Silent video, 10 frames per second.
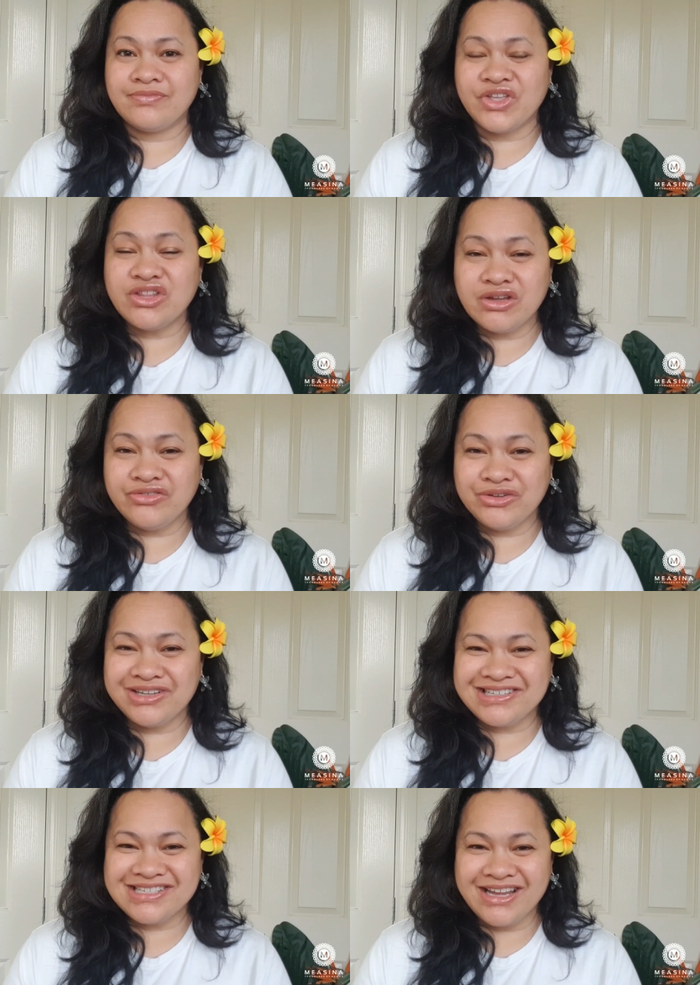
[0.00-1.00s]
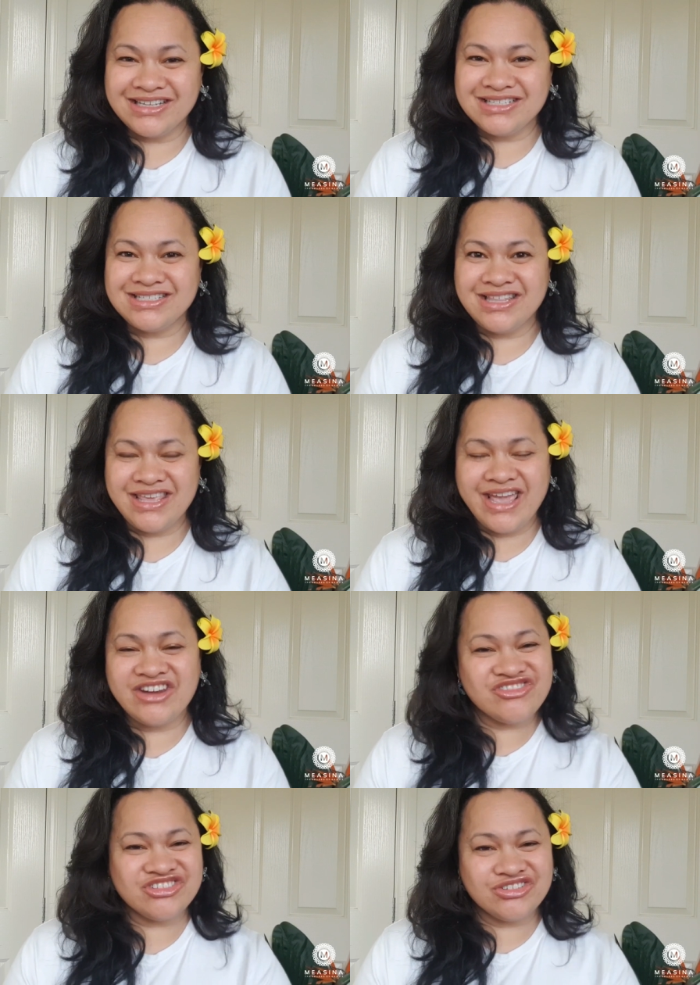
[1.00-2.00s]
a lot of you are excited to see the
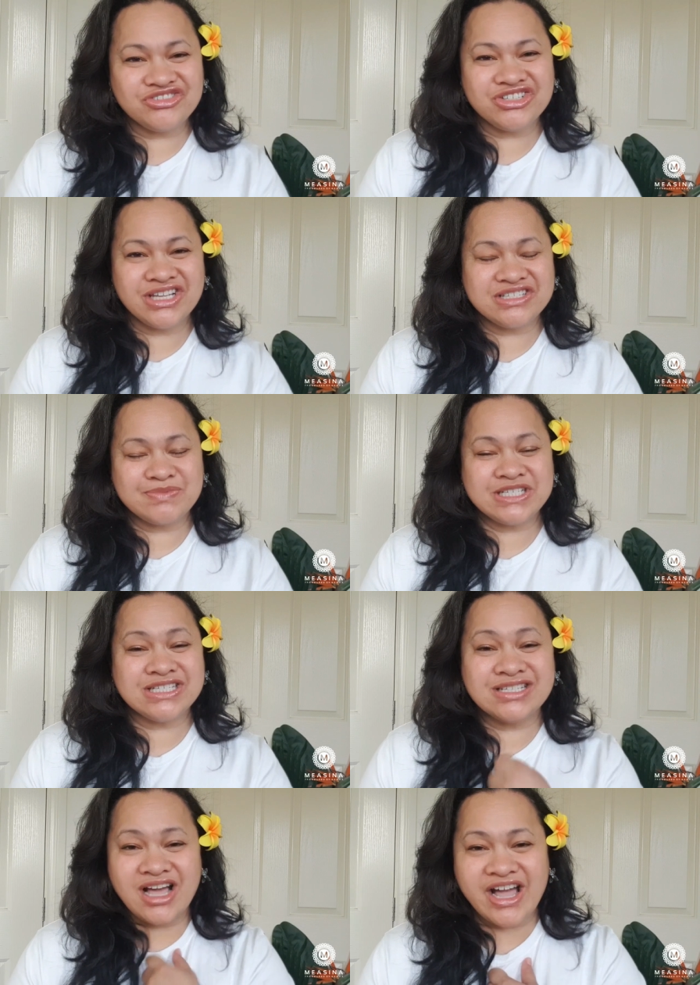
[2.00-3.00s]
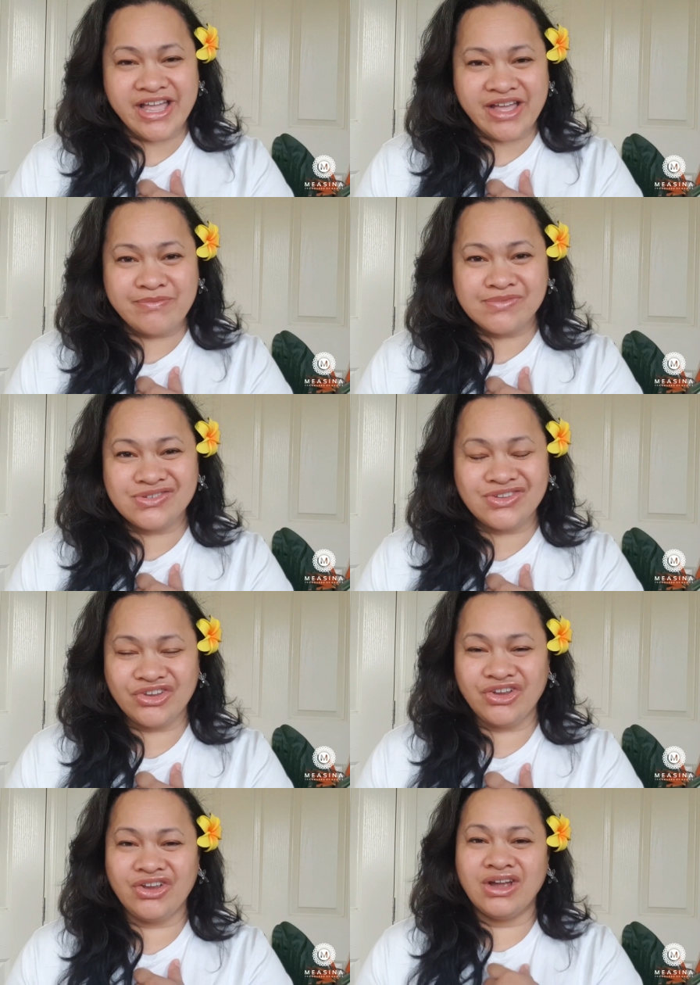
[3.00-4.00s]
end result as much as I am. So
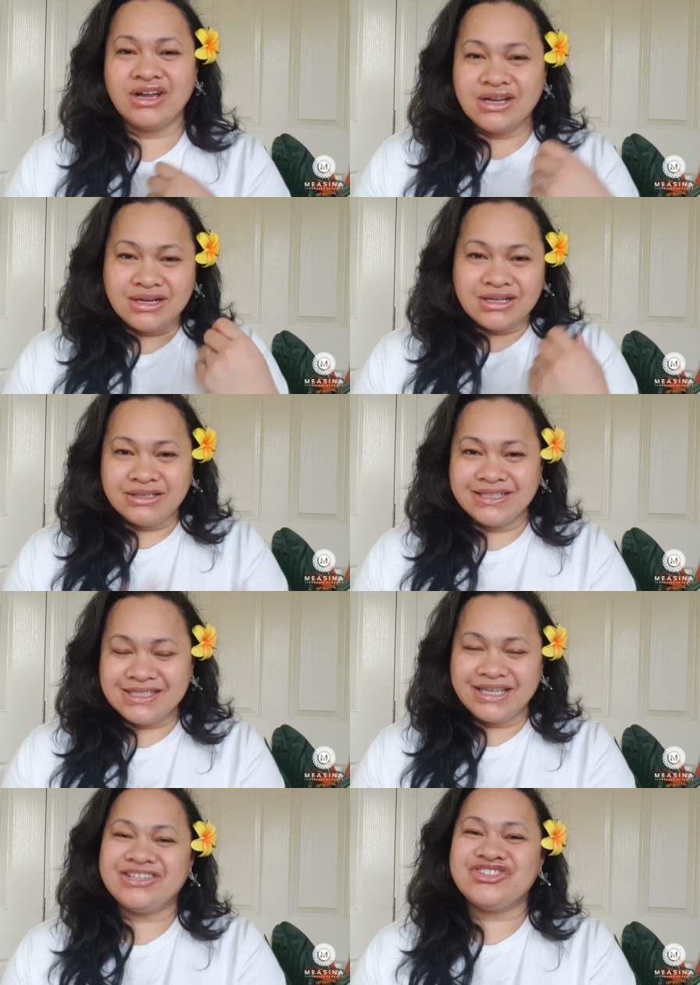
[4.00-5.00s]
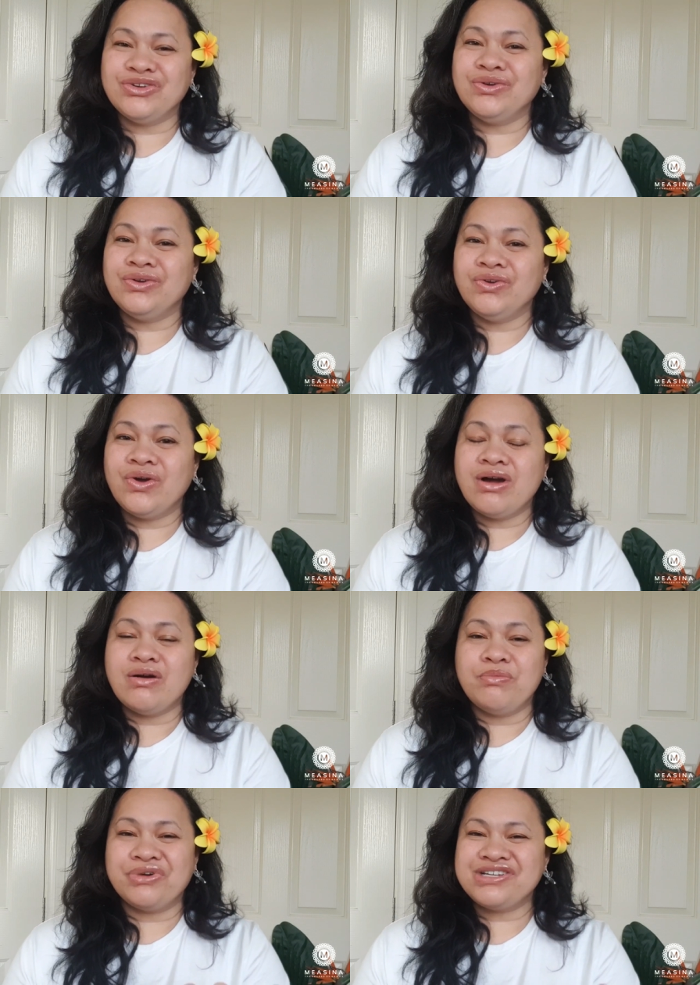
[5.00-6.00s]
let's get to
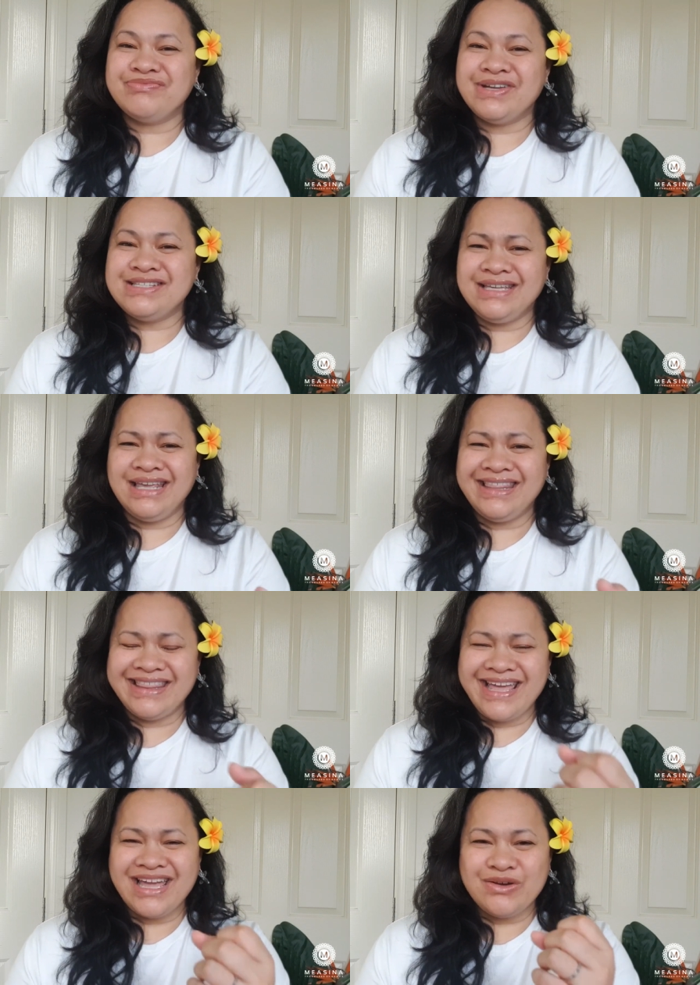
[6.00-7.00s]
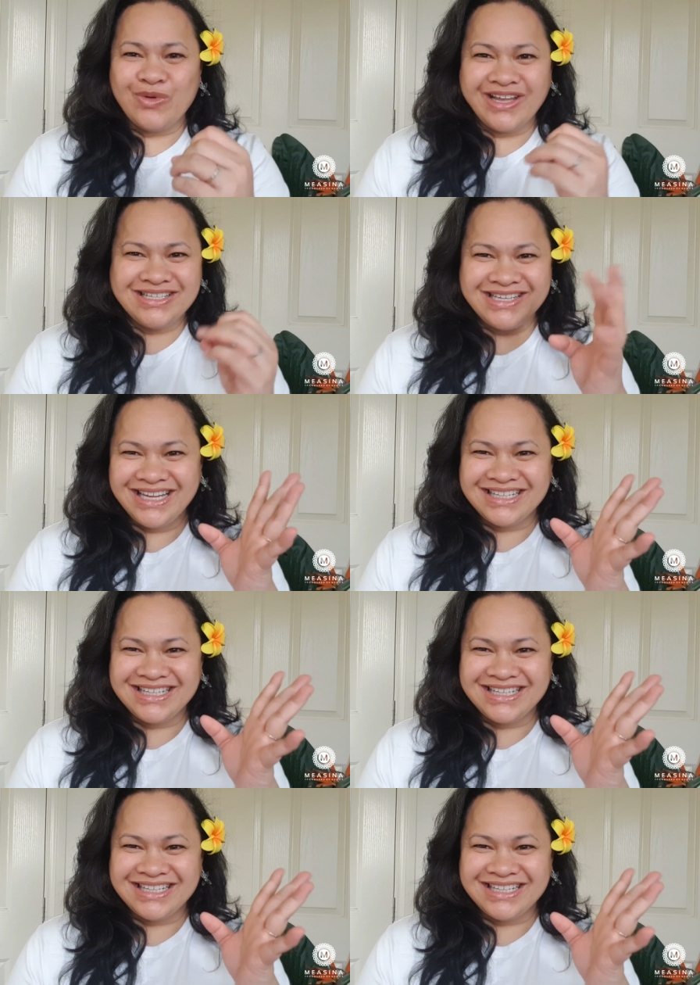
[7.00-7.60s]
brushing my teeth and whitening.